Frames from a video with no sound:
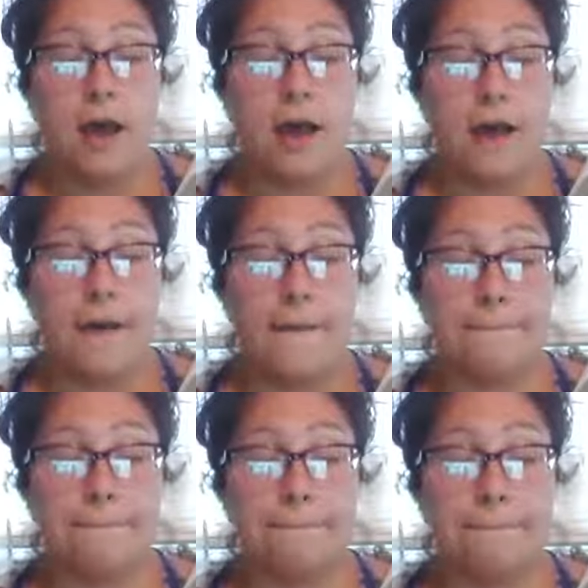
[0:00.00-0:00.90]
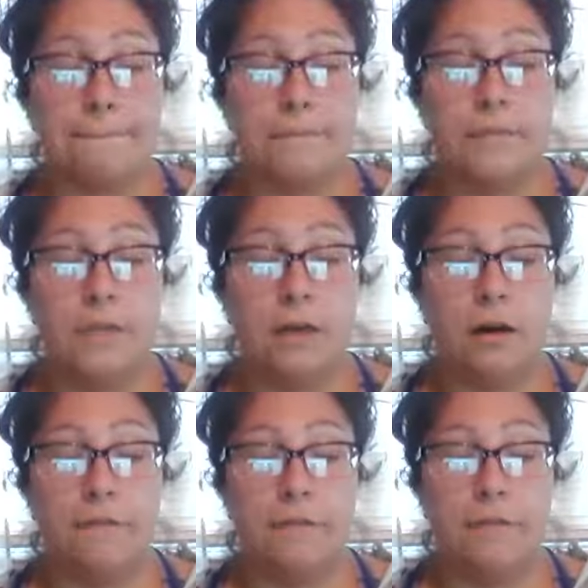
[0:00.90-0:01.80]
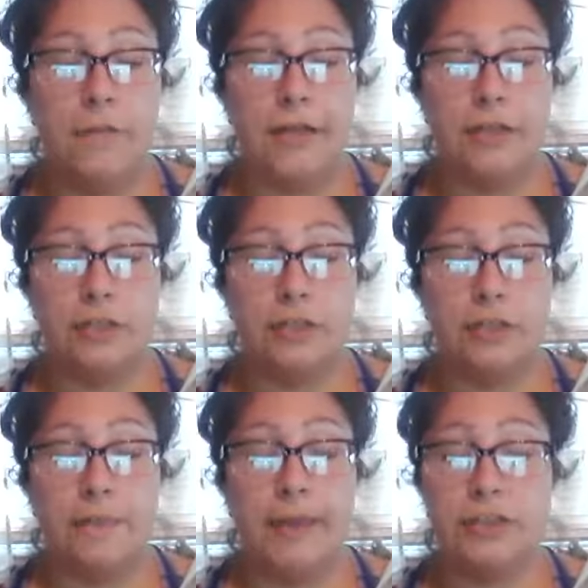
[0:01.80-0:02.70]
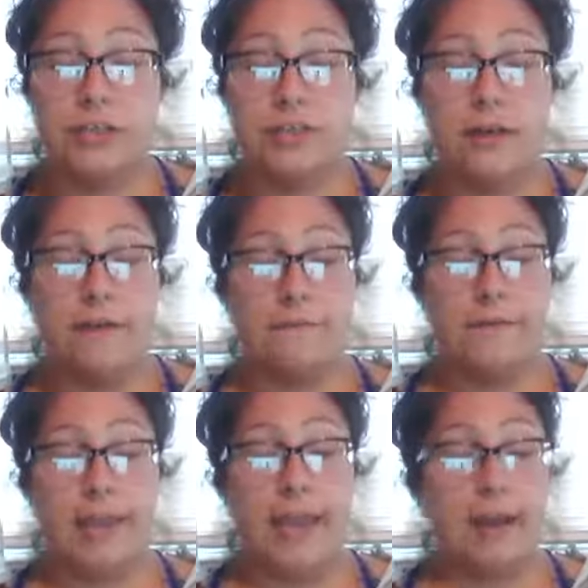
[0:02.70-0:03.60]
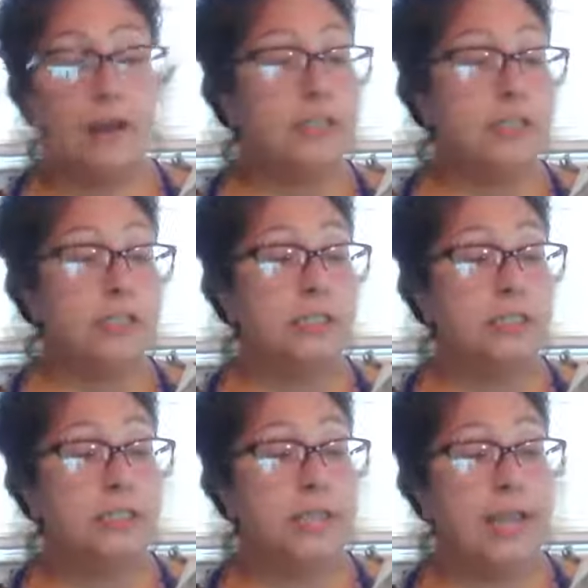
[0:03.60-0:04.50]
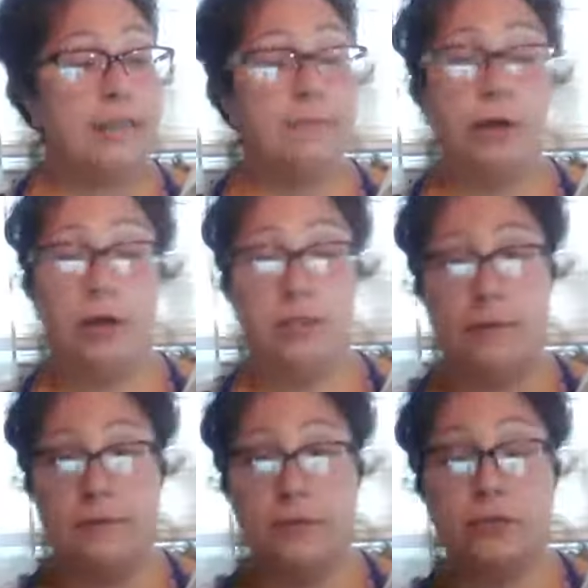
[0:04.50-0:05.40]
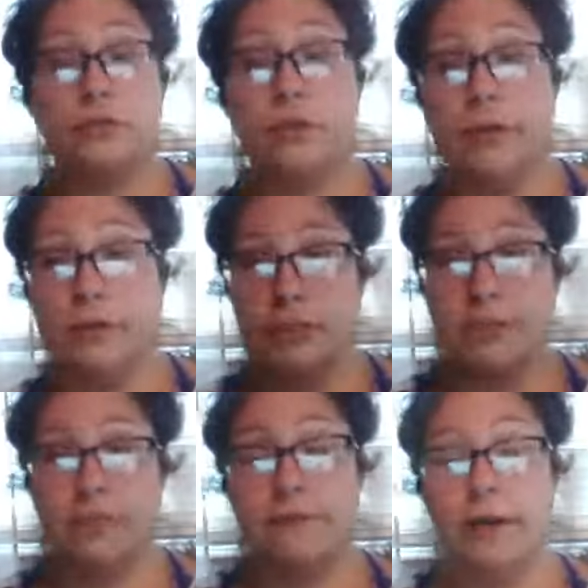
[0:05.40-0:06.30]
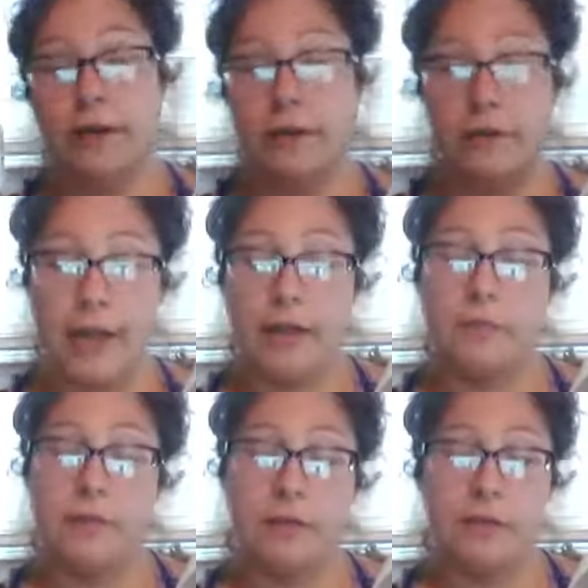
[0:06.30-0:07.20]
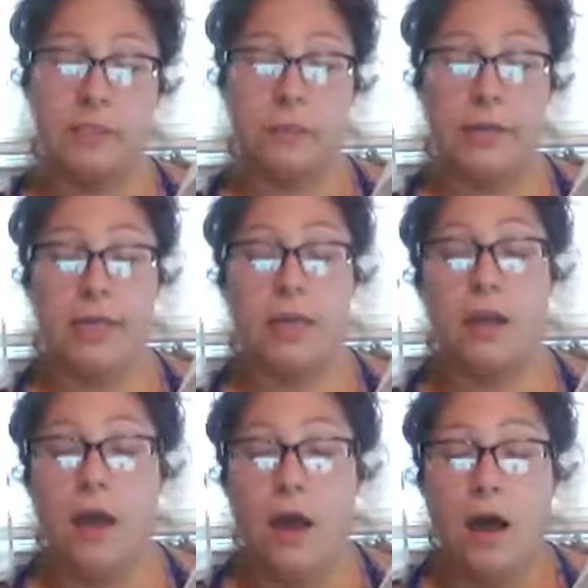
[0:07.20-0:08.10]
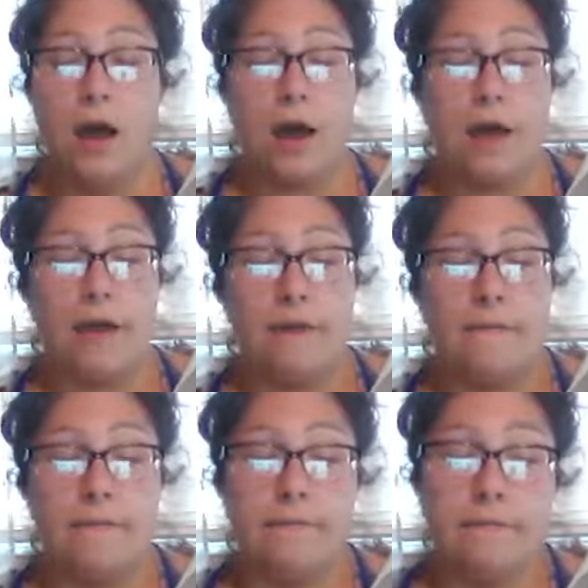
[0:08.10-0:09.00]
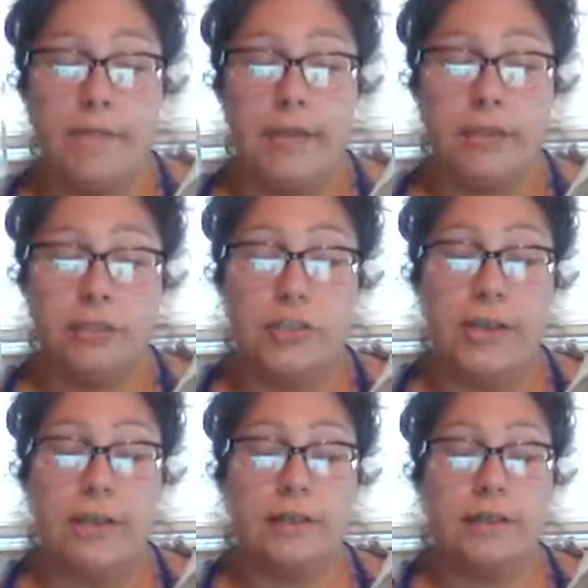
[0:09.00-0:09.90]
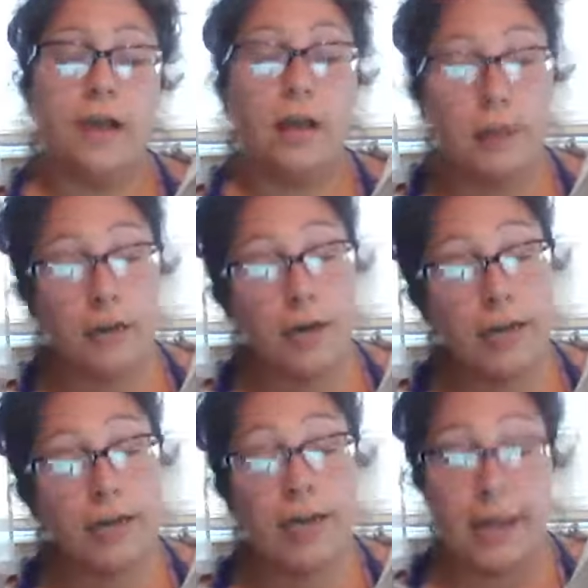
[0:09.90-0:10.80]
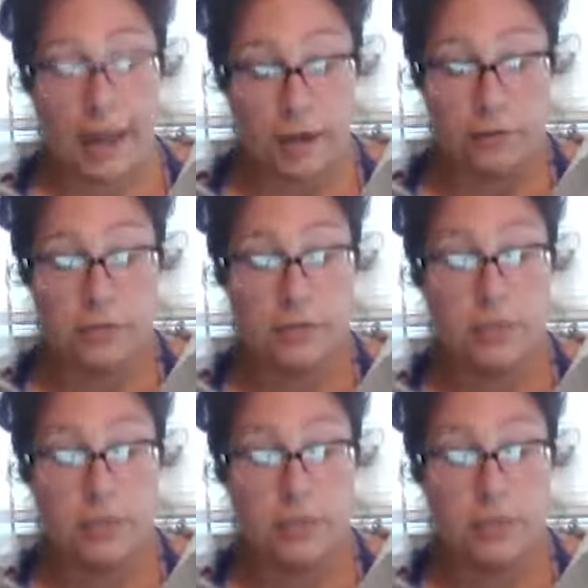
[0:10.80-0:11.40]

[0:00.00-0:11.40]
Um, there are a few pages of characters and parts of the story, which is the Very Hungry Caterpillar this week, that your child can color and cut out.